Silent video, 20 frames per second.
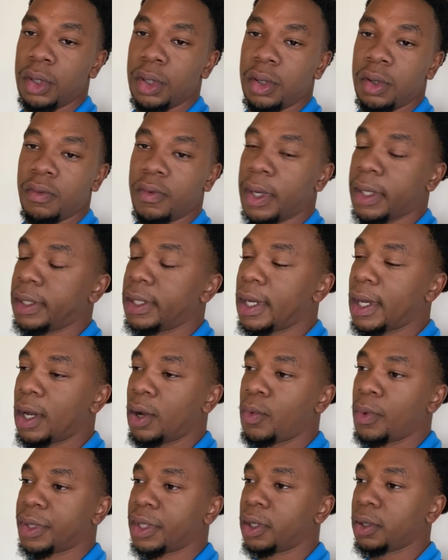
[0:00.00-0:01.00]
right now.
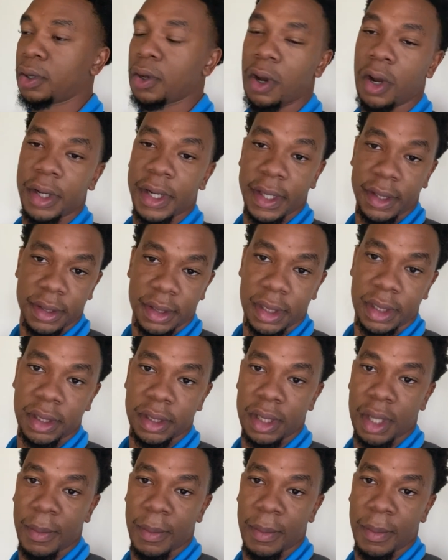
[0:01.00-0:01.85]
Once they're gone, that's it.